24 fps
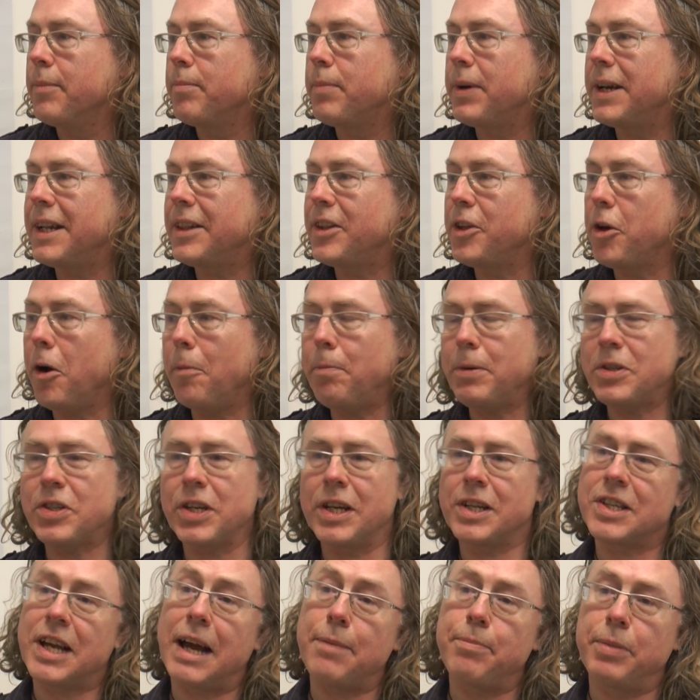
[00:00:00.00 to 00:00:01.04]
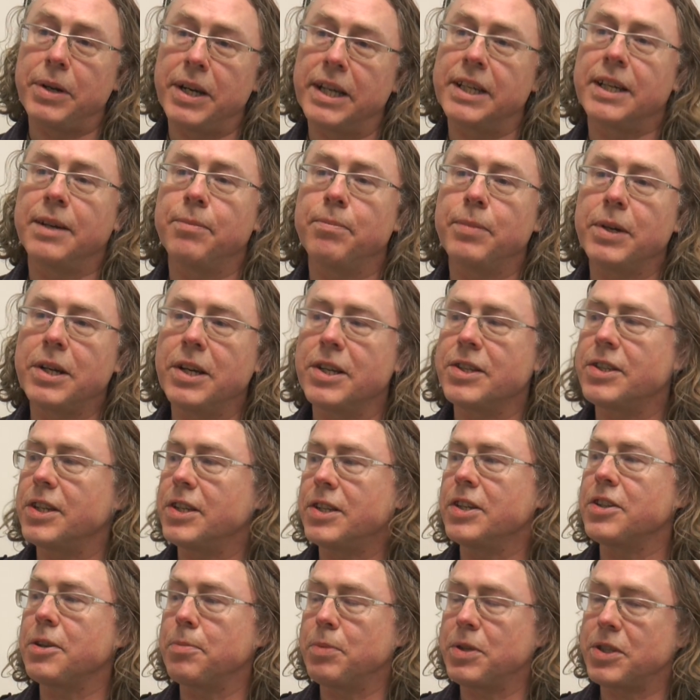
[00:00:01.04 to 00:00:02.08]
But the opposite is happening because
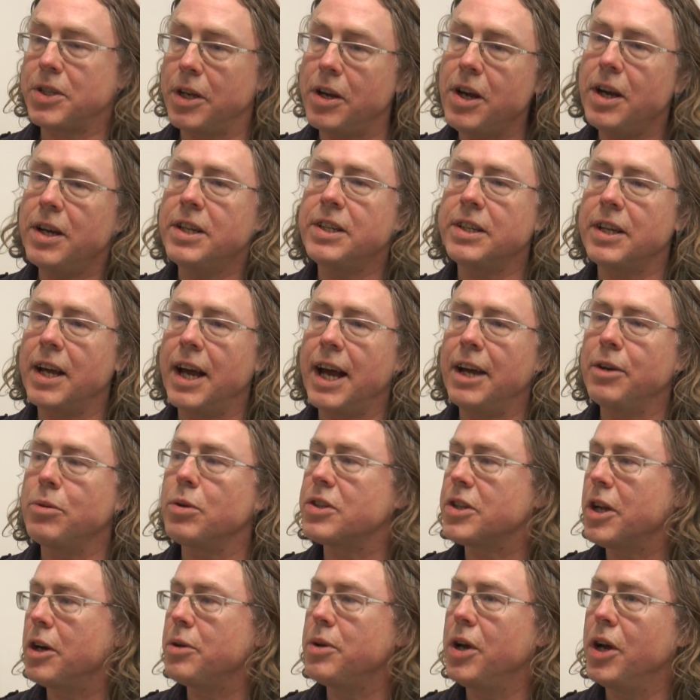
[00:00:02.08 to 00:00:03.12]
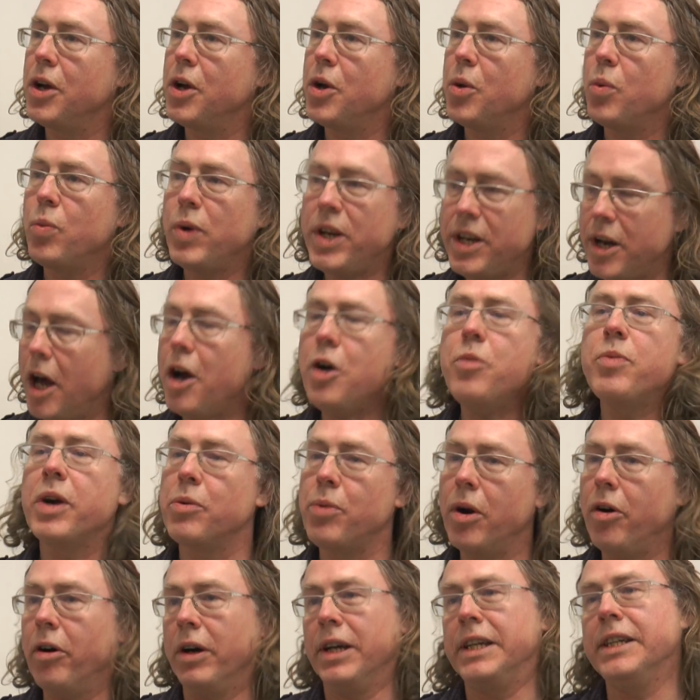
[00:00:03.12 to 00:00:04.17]
this is absurd, and also we know we're
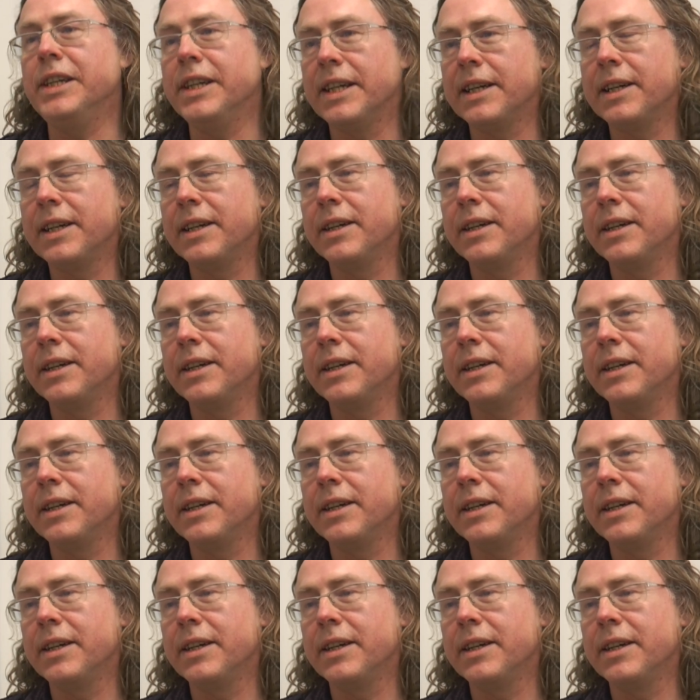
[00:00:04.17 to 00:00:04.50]
right,